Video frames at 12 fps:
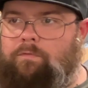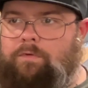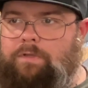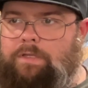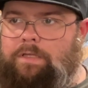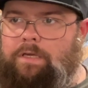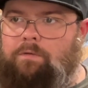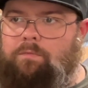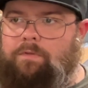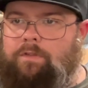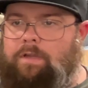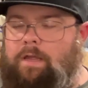really get
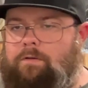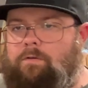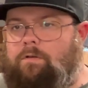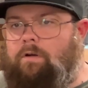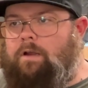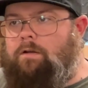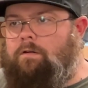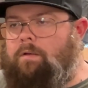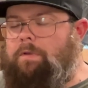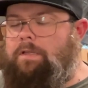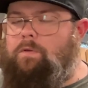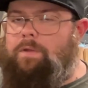with an angle grinder. I
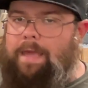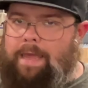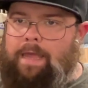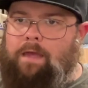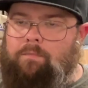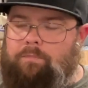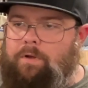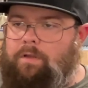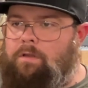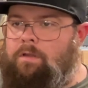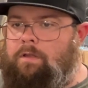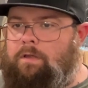mean, you can,
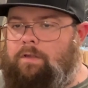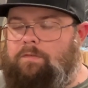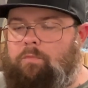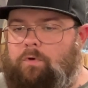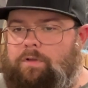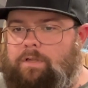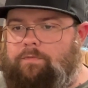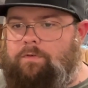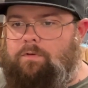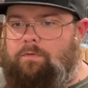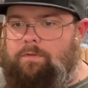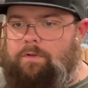but it's more
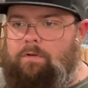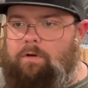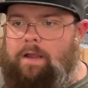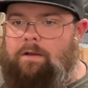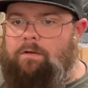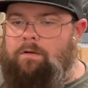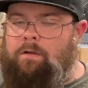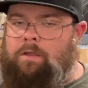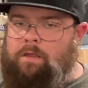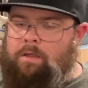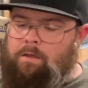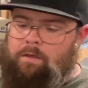difficult with a grinder.
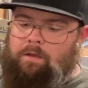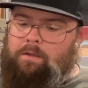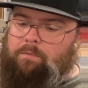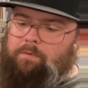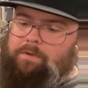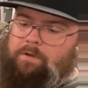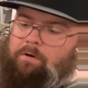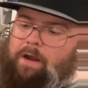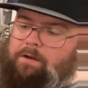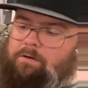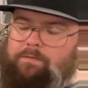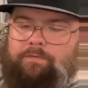And then with a
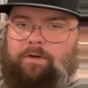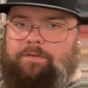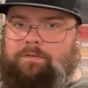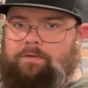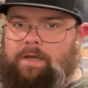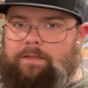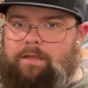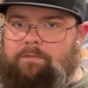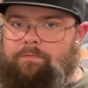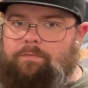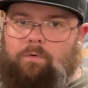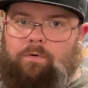grinder, you've also got that
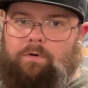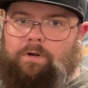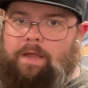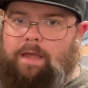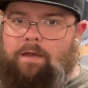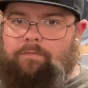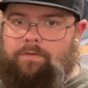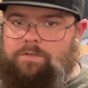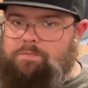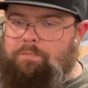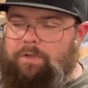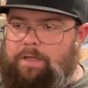four and a half
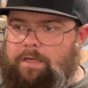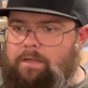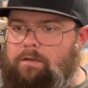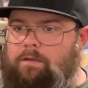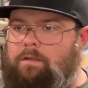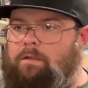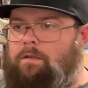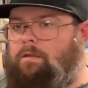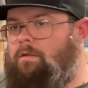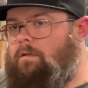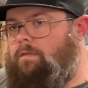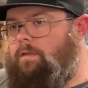inch blade
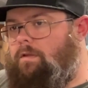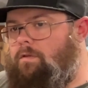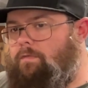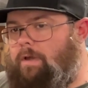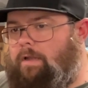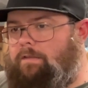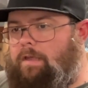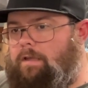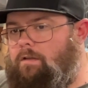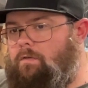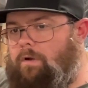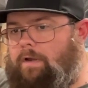that you've got to take
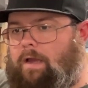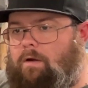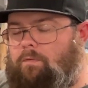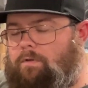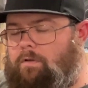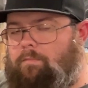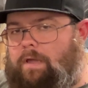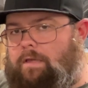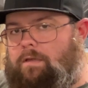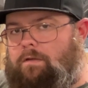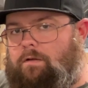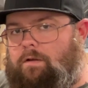into account when you're
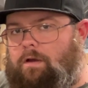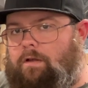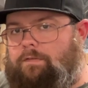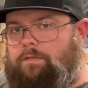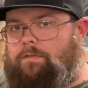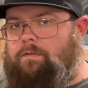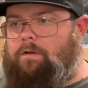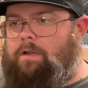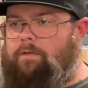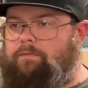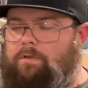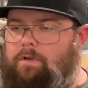making your cuts. You're going to
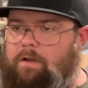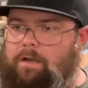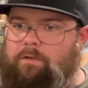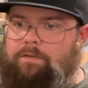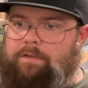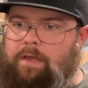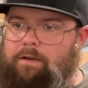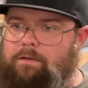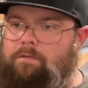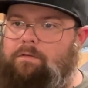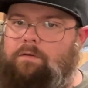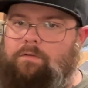have to cut
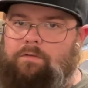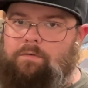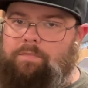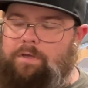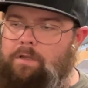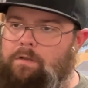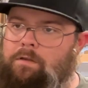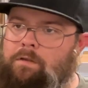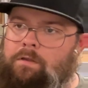outside a little bit,